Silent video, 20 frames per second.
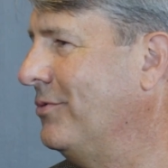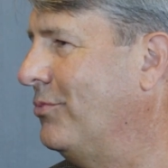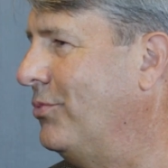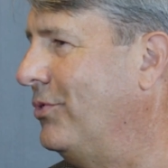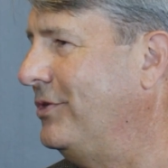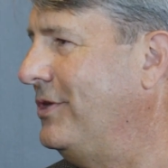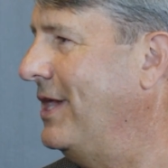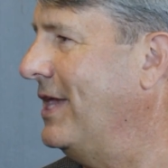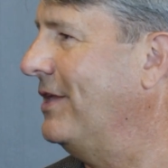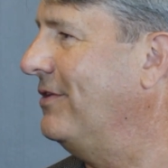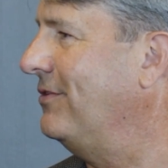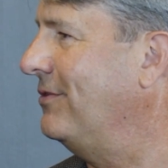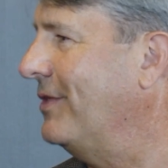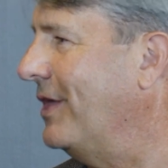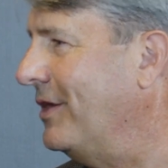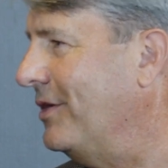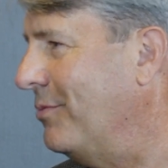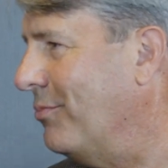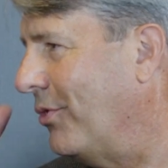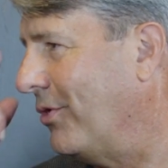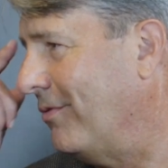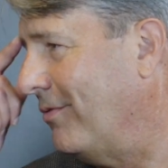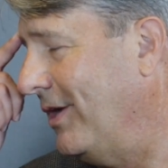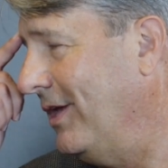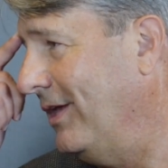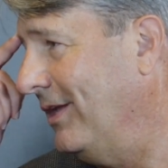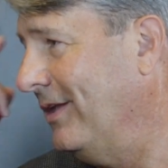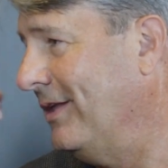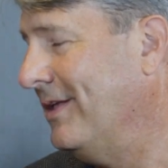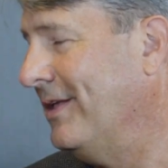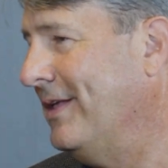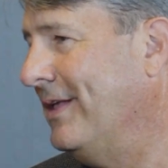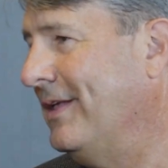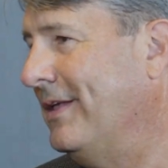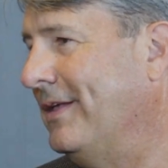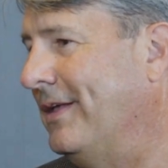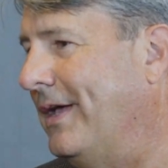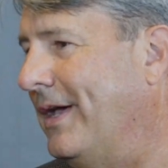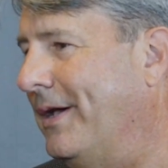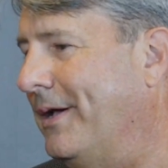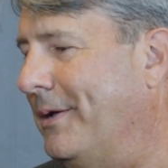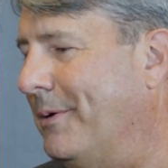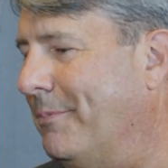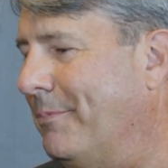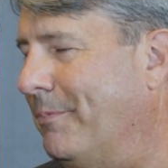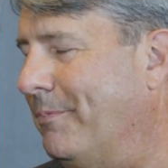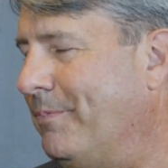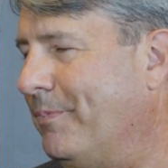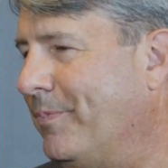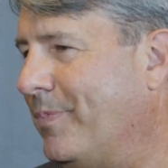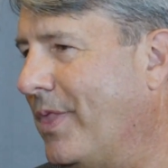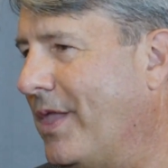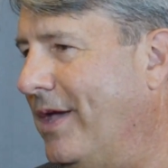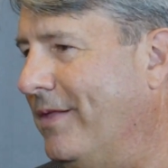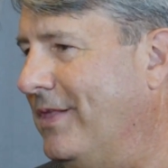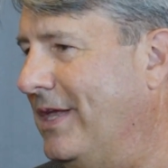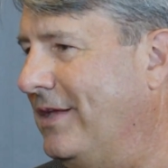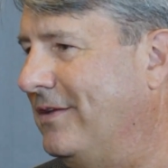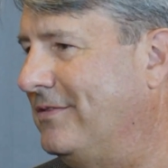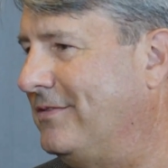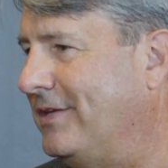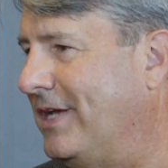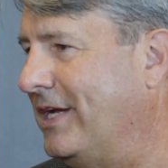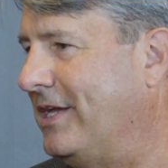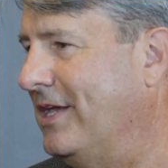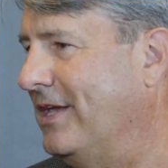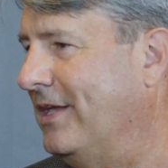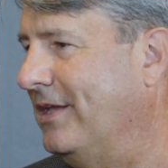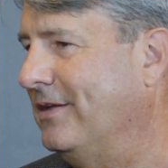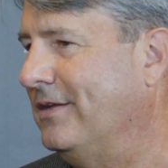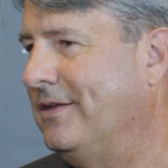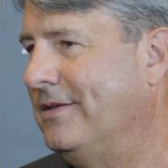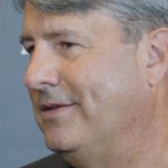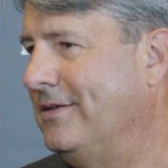Well, we can't do that anymore, right? I think second,